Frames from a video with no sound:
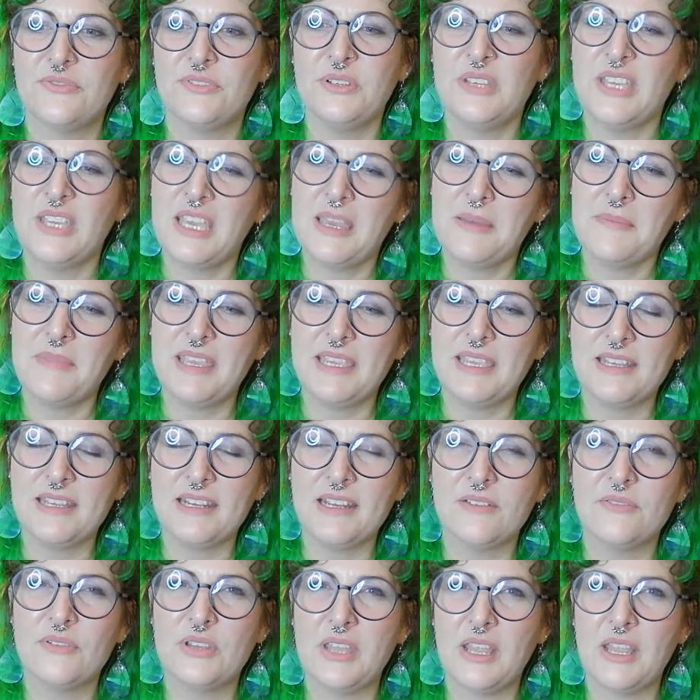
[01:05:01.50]
you can't make it
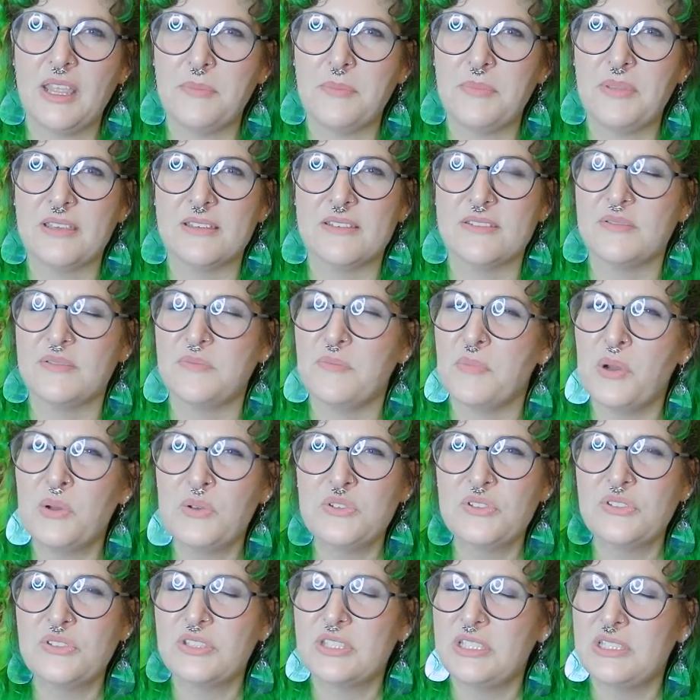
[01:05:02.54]
every day because
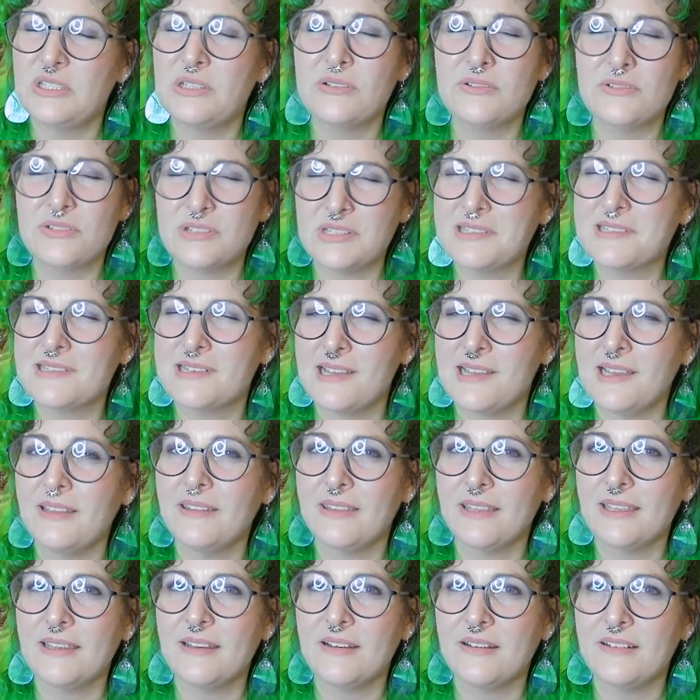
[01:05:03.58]
emotionally you're just not
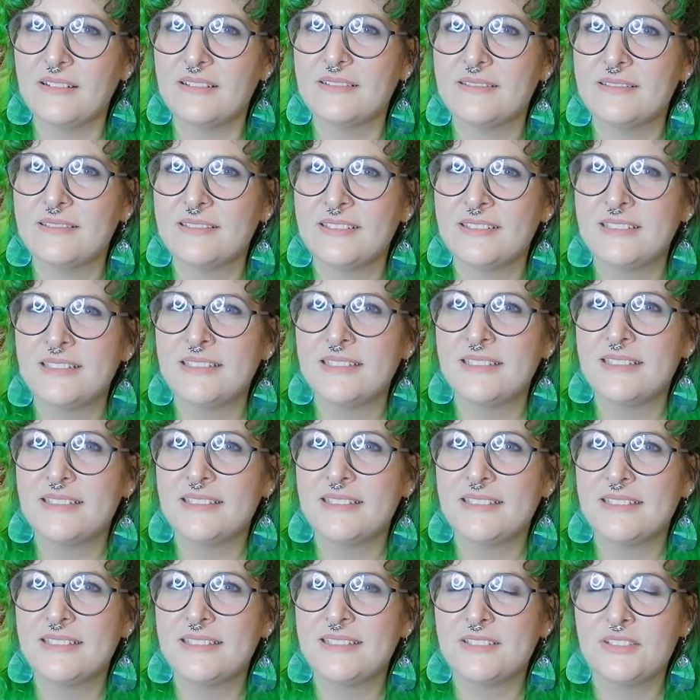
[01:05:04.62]
there,
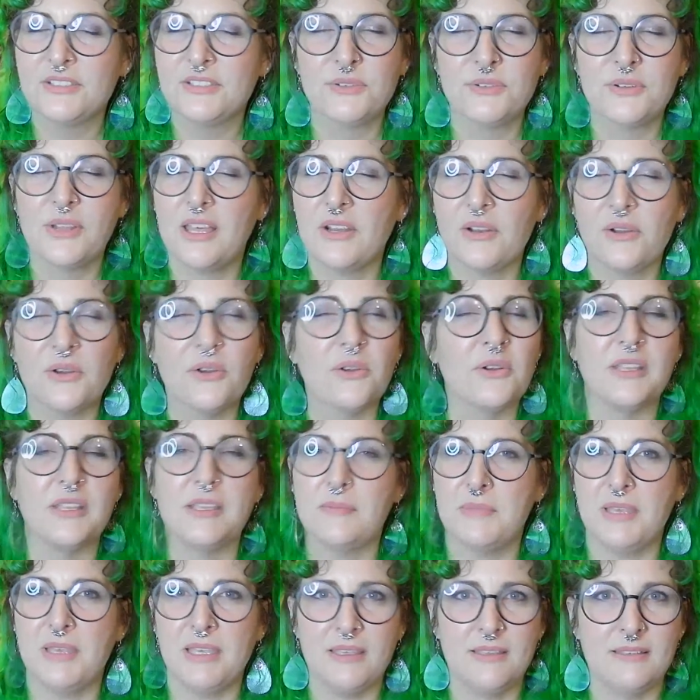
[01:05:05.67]
you're not hurting
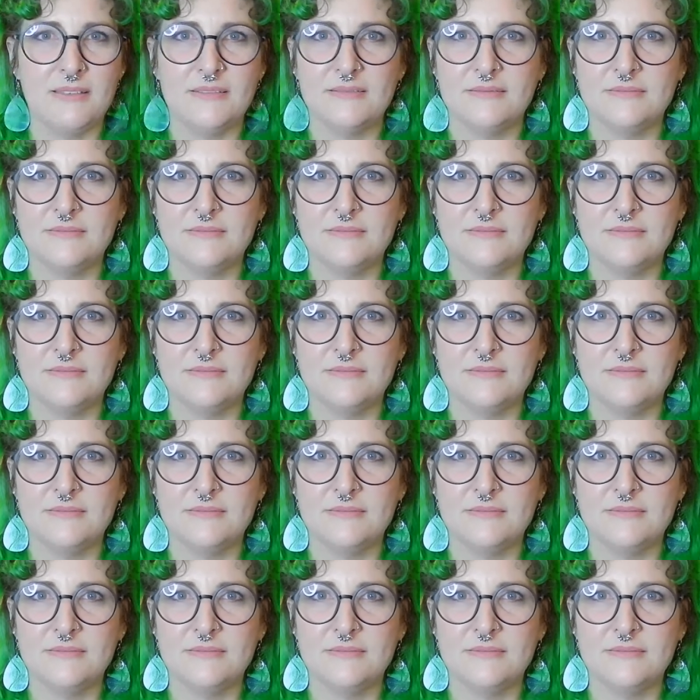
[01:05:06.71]
me.